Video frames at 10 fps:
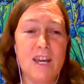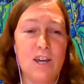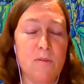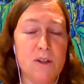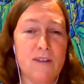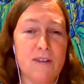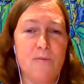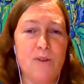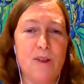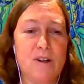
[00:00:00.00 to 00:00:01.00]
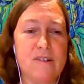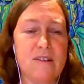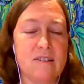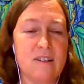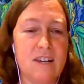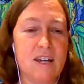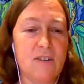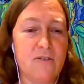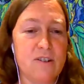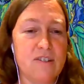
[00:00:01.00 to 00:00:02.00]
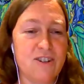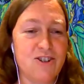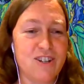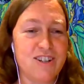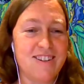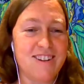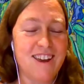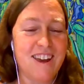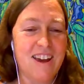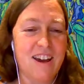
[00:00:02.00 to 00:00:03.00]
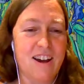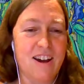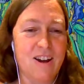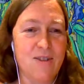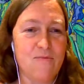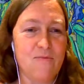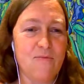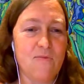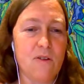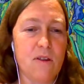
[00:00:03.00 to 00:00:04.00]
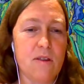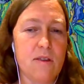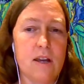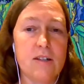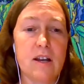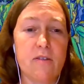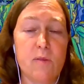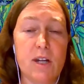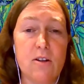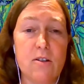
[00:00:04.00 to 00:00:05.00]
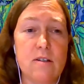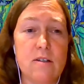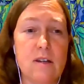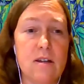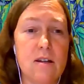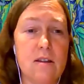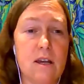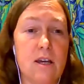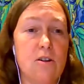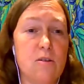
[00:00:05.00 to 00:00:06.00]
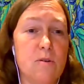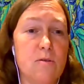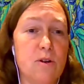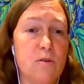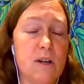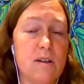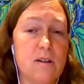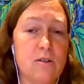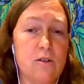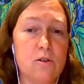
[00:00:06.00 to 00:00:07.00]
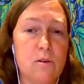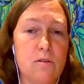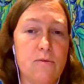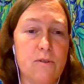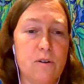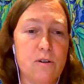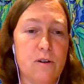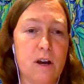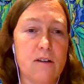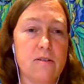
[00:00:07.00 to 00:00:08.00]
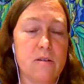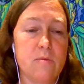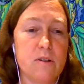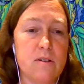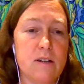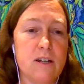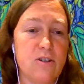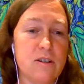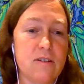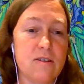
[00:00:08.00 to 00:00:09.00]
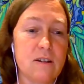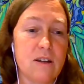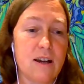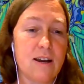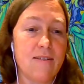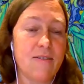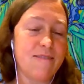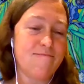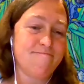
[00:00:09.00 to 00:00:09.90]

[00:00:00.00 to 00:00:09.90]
thank you. I believe that that brings us to the end of our session. Um, thanks to everybody who's attended, and thank you to both you and Dr. Tuot for your excellent presentations today.